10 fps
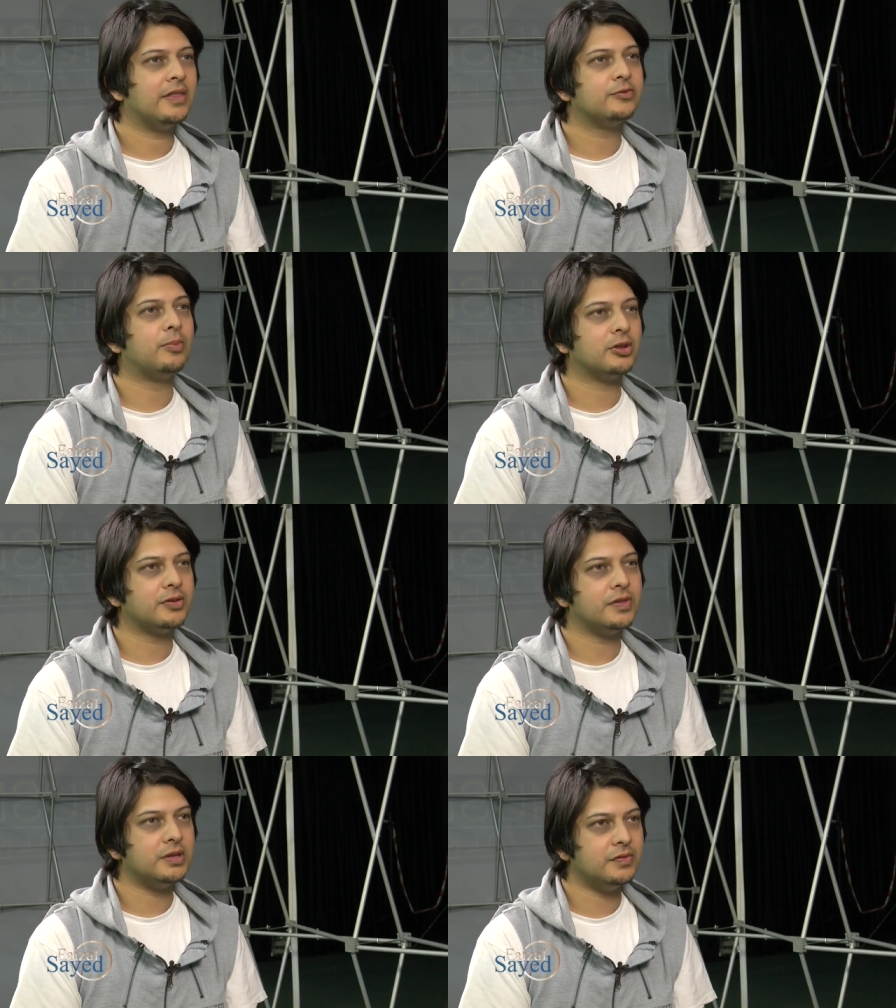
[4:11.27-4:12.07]
And that's
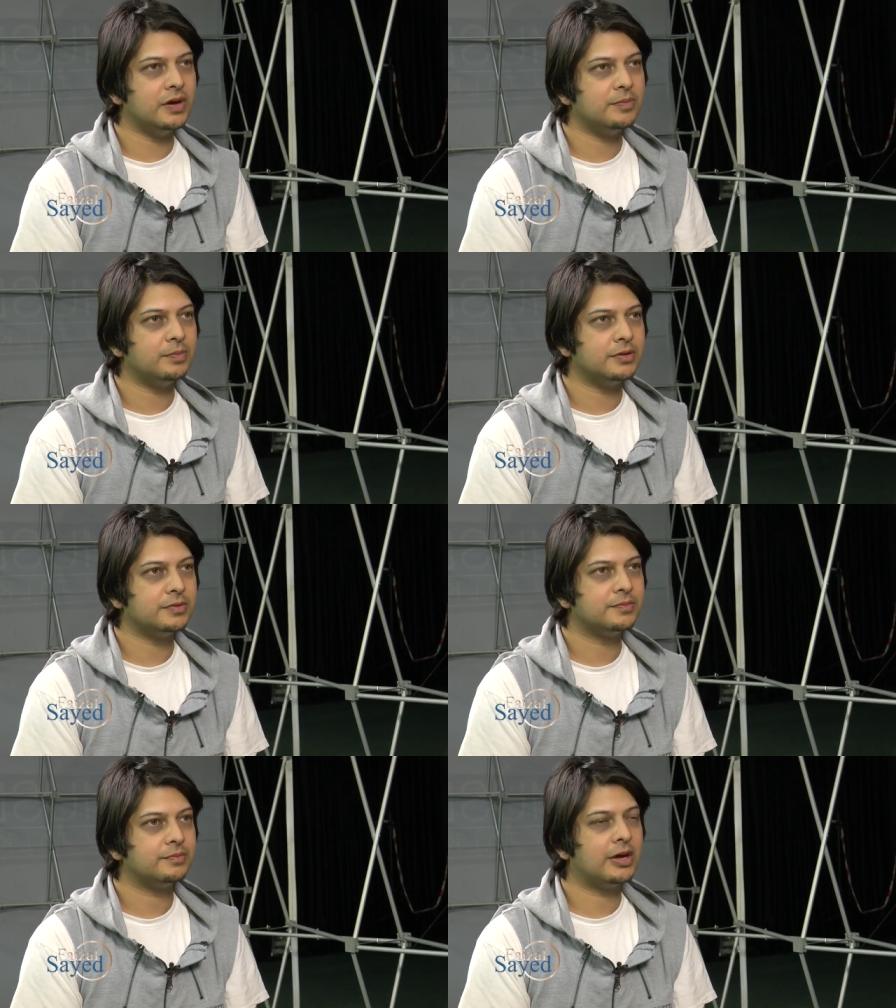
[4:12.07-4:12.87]
part of their
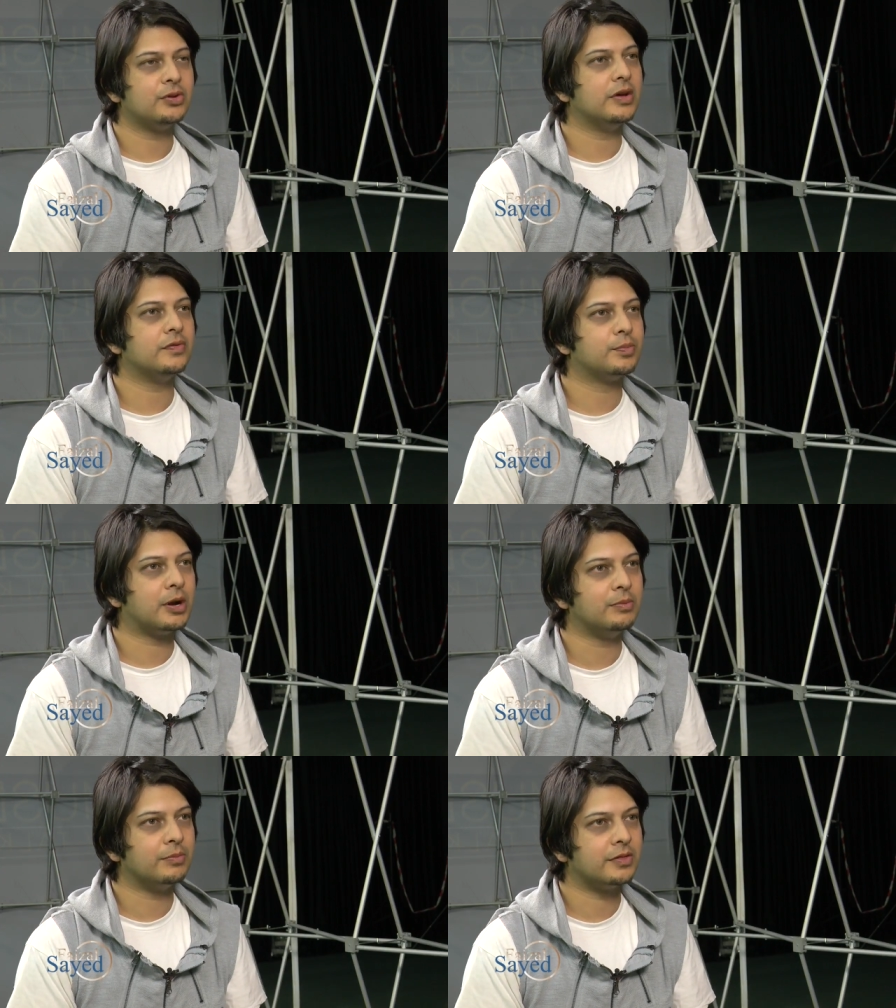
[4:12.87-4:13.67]
development. Yes. I don't have a
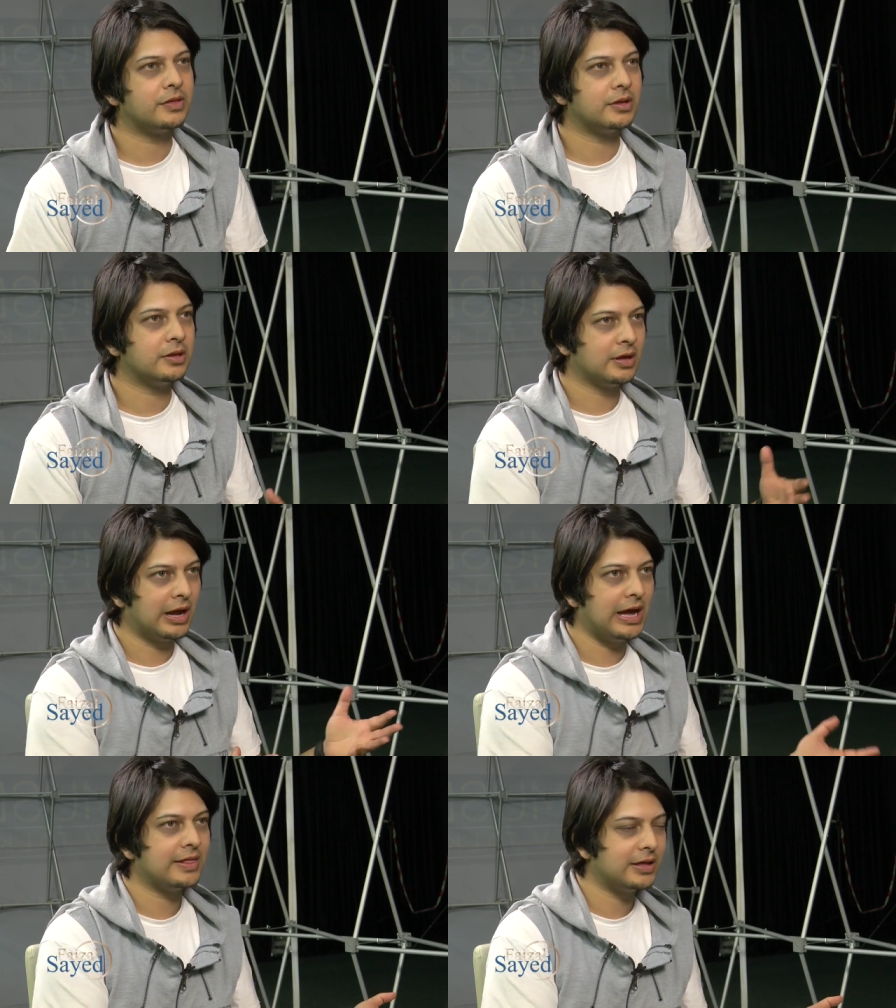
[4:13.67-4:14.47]
problem that they
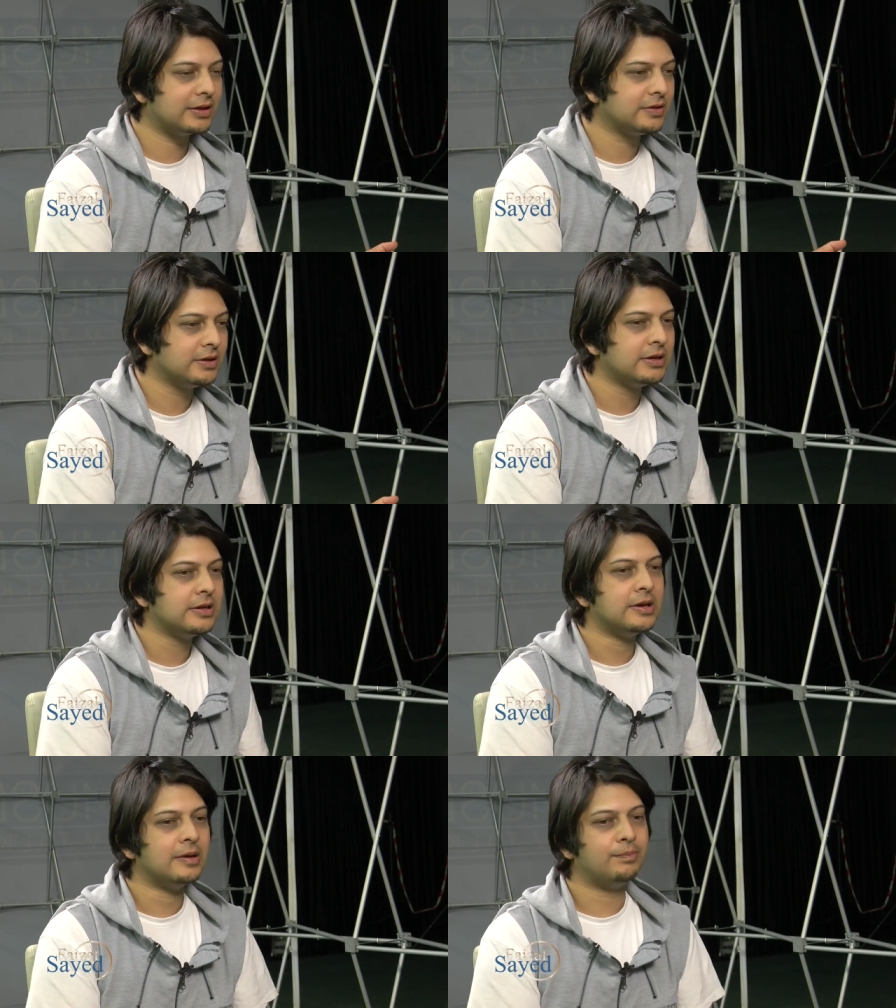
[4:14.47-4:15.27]
had that.
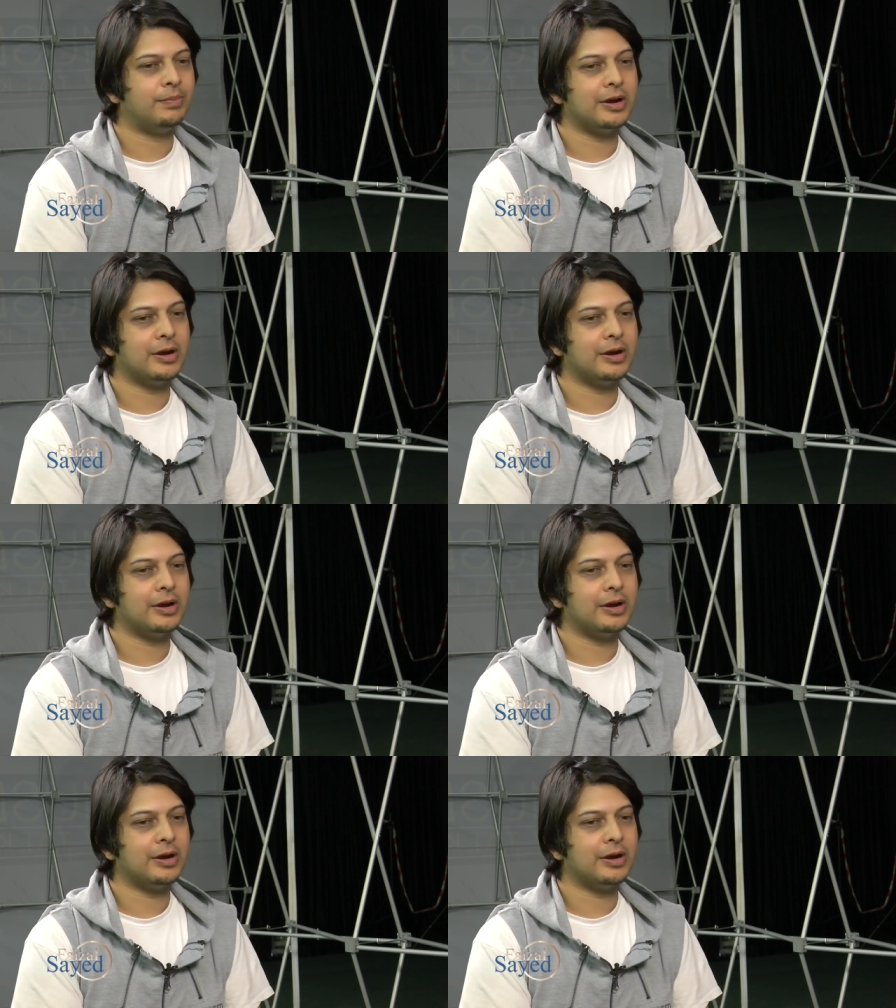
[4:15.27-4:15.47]
Yeah.